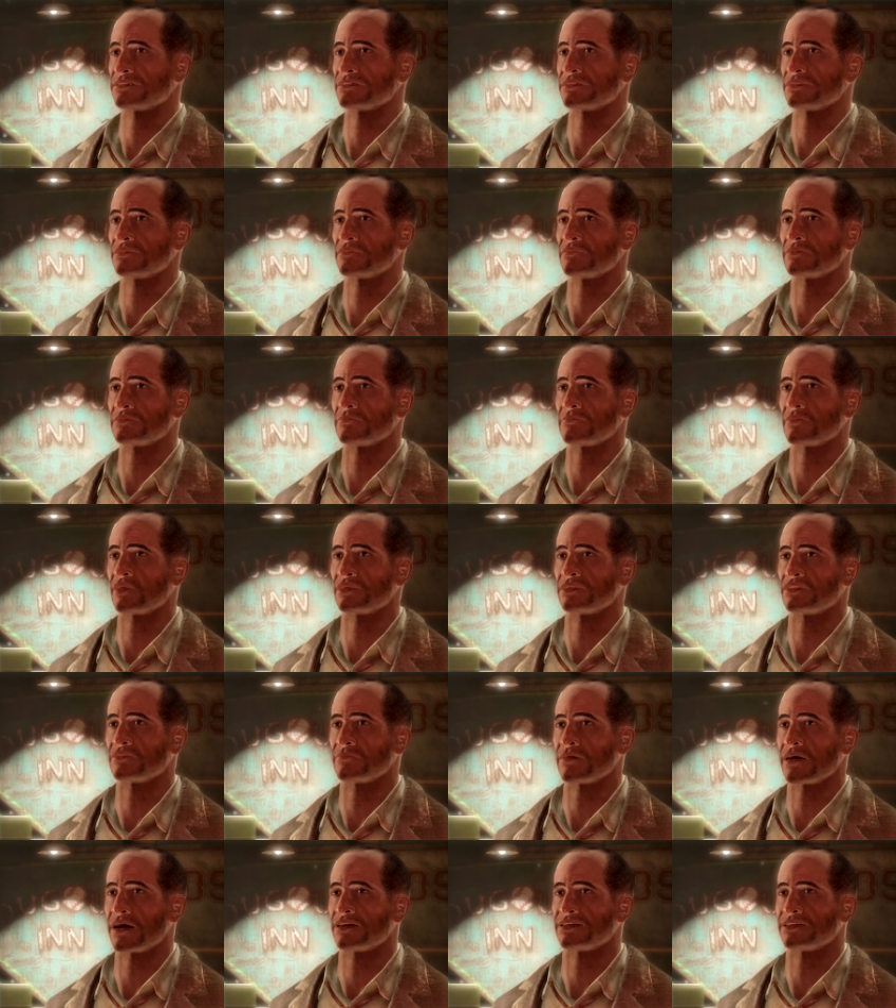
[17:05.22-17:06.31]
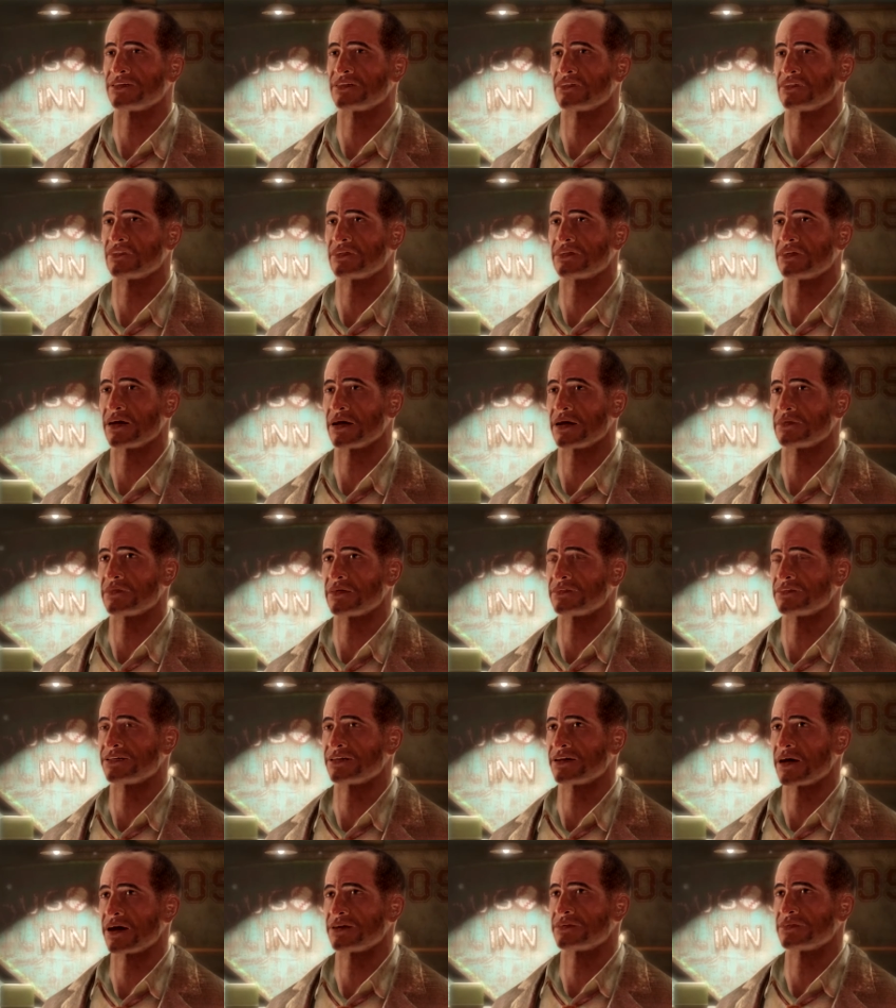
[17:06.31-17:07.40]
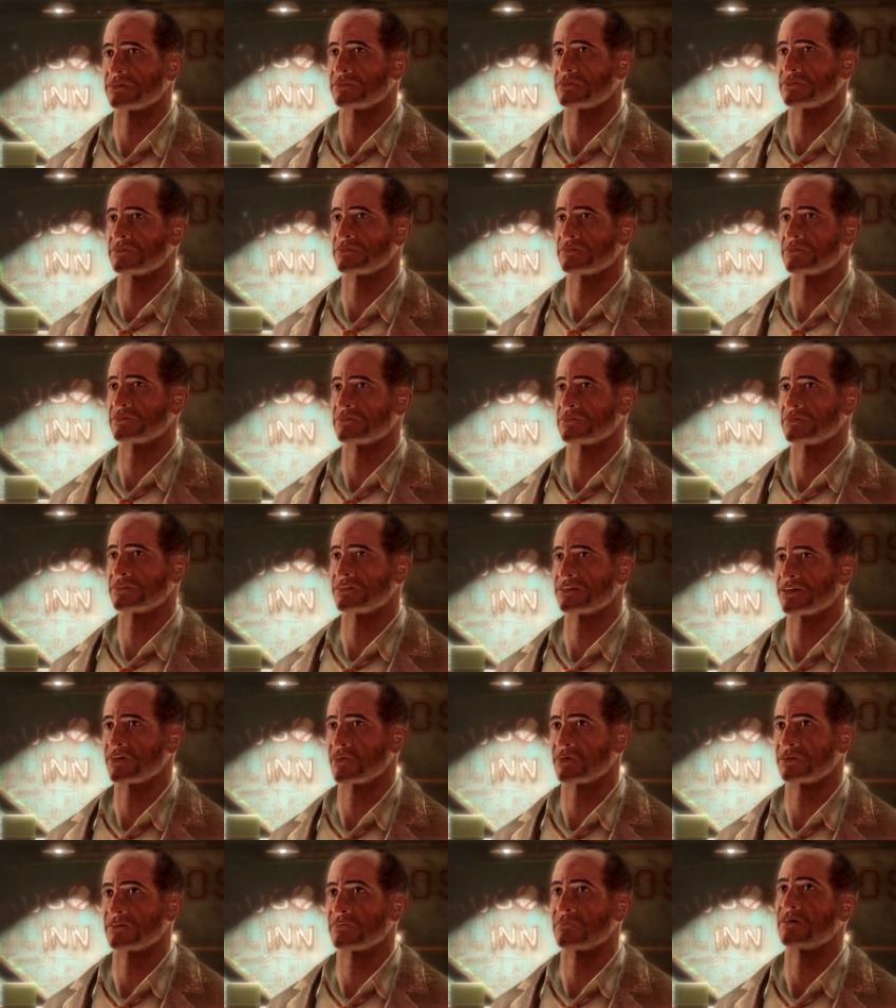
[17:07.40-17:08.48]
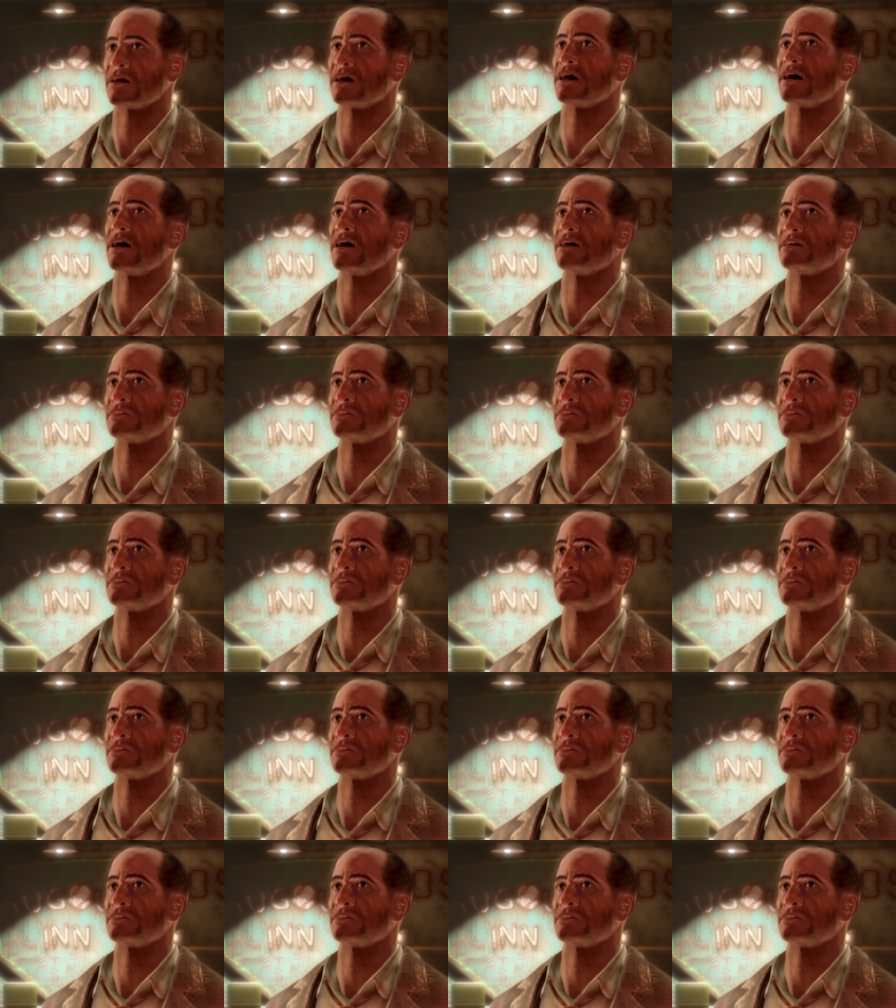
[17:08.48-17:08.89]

Said Vadim owed them money, that they had a deal he wouldn't pay.